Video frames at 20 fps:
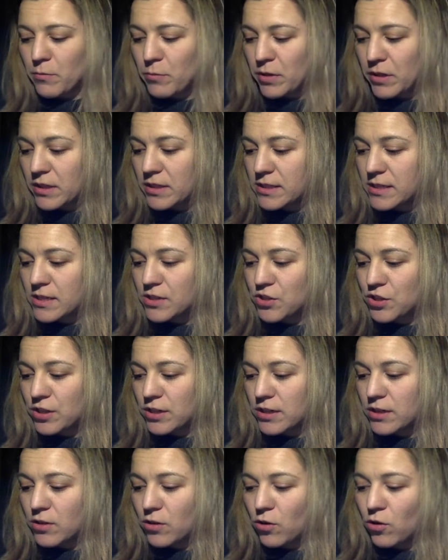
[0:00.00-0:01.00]
but
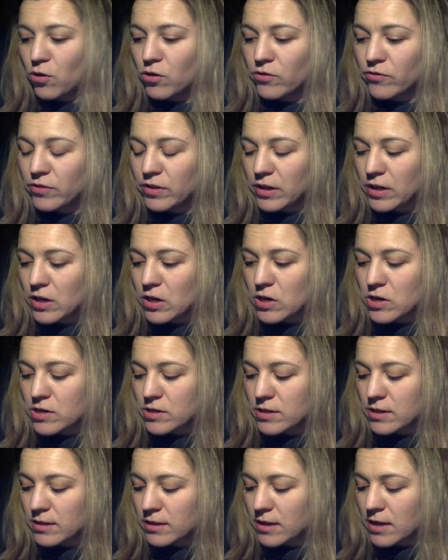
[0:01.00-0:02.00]
essentially all of the
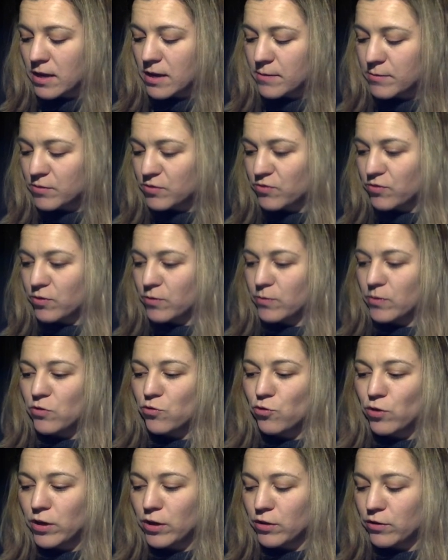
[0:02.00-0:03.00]
current that comes from the
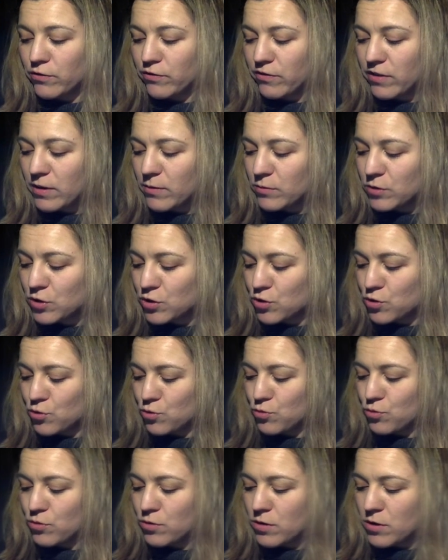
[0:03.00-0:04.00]
drain of
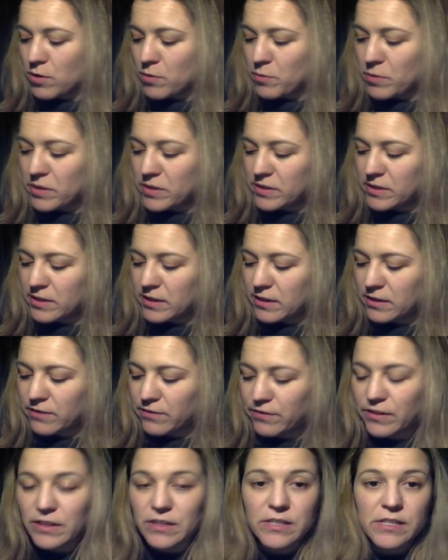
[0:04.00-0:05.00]
m2 basically
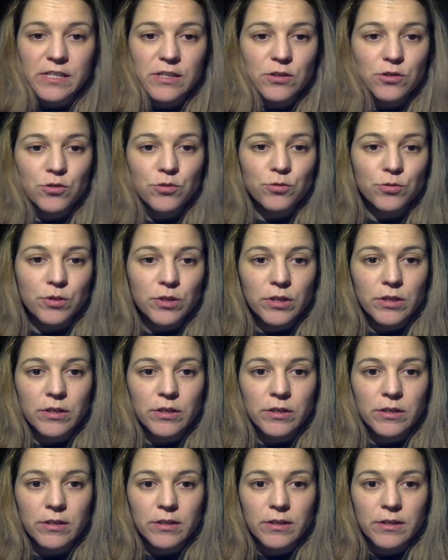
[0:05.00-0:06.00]
fits into
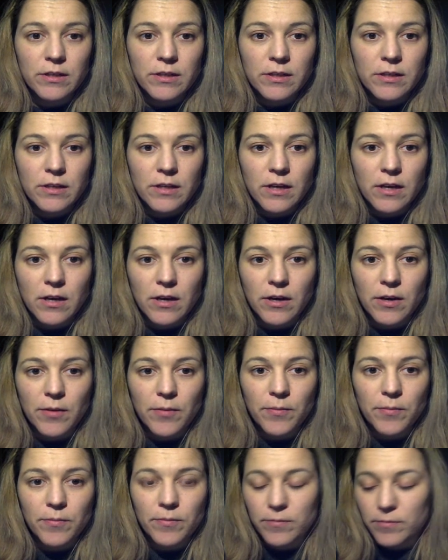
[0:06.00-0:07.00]
the,
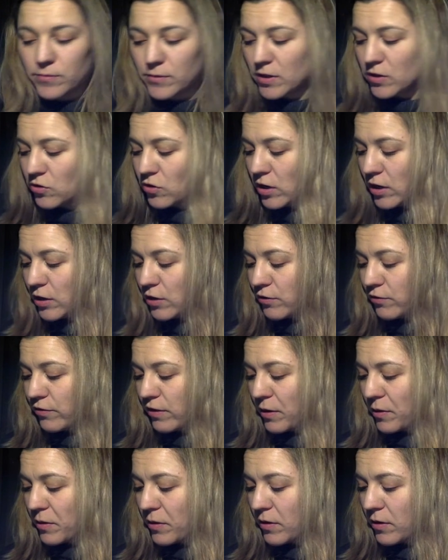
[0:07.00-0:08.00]
um, the drain
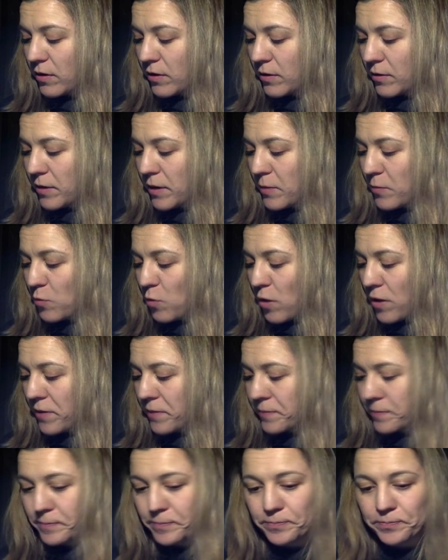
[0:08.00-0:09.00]
of uh, m1